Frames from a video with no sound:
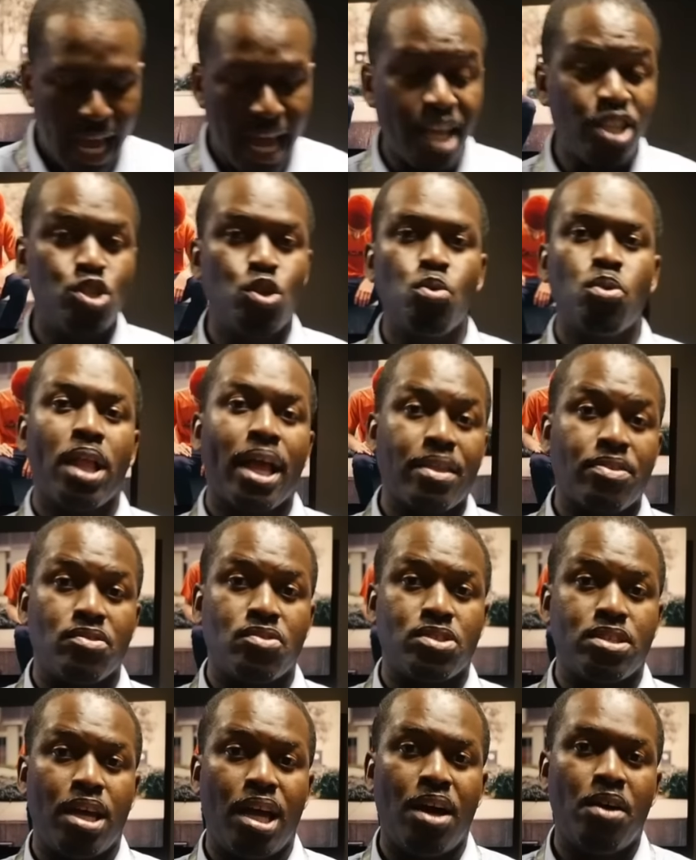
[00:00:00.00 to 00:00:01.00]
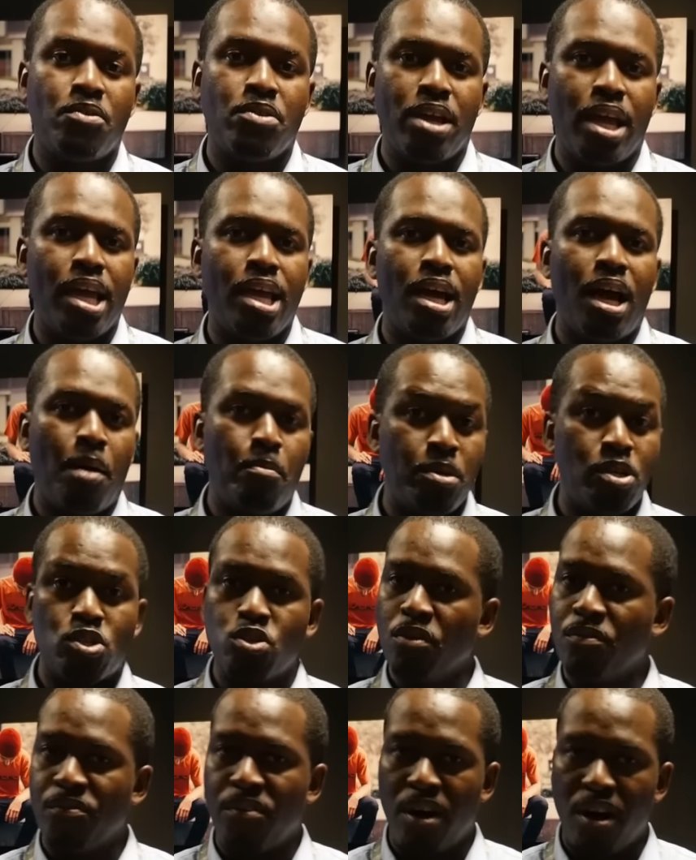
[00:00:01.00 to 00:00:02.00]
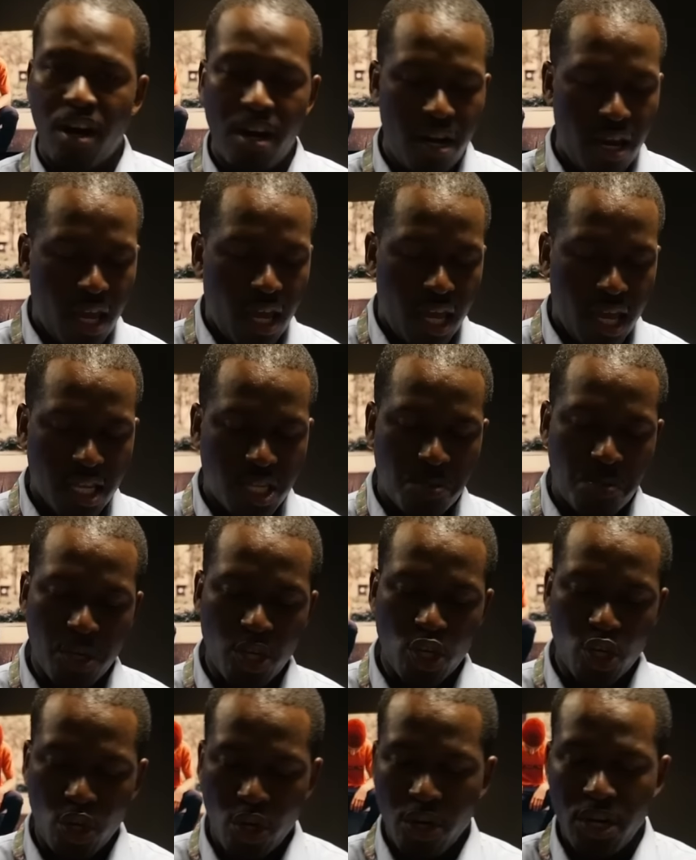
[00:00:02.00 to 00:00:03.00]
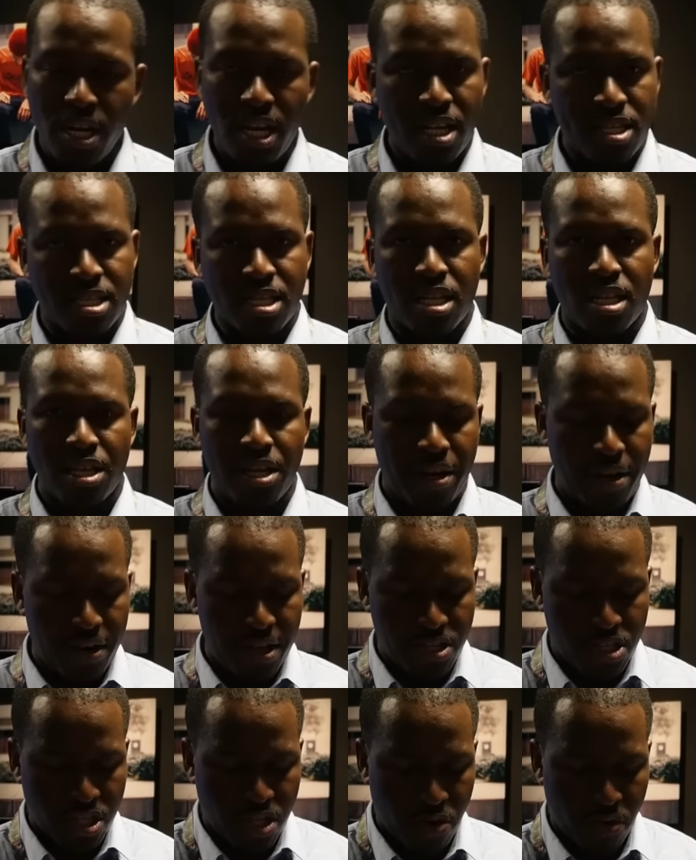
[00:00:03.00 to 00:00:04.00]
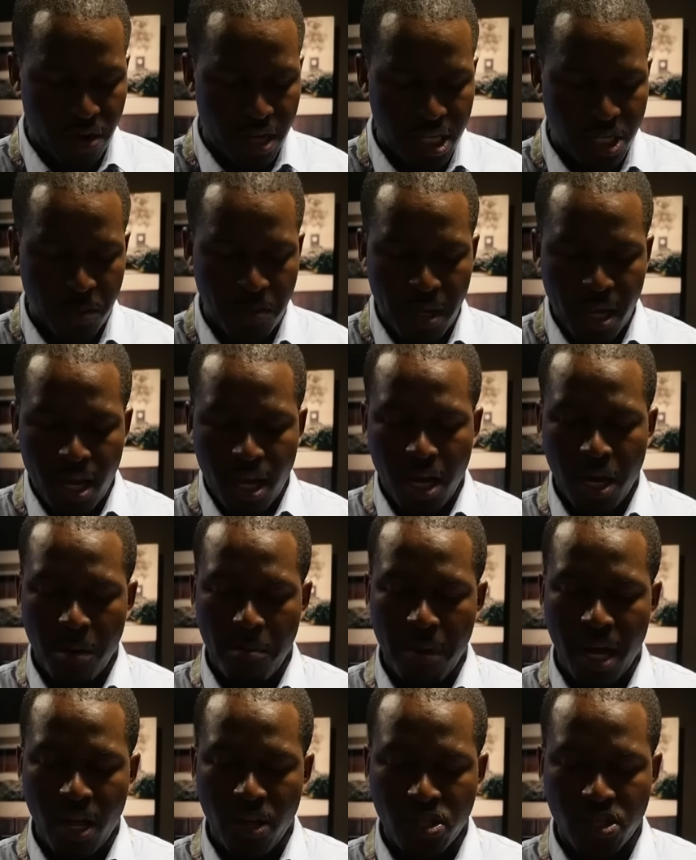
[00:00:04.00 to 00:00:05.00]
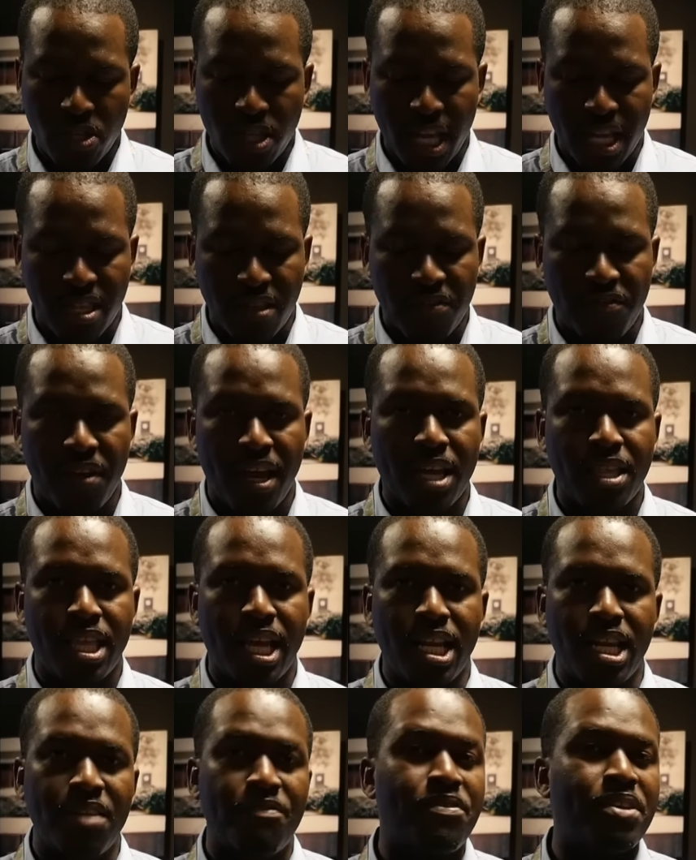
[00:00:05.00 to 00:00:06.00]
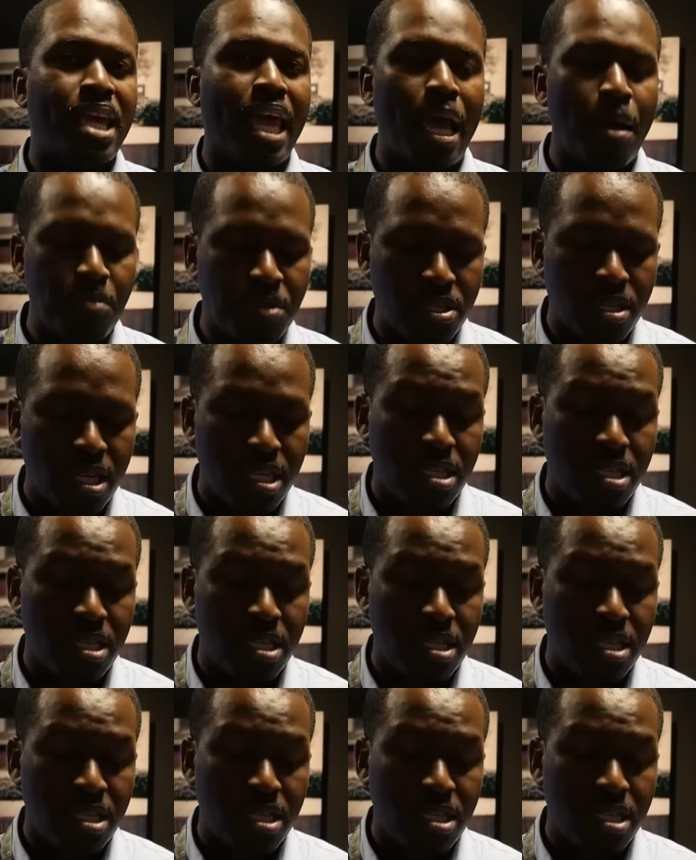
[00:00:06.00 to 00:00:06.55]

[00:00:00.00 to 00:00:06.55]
I do like the sound. I mean, so far it's been good, it's clear, it's crisp. Um, I also like the fact that they've kept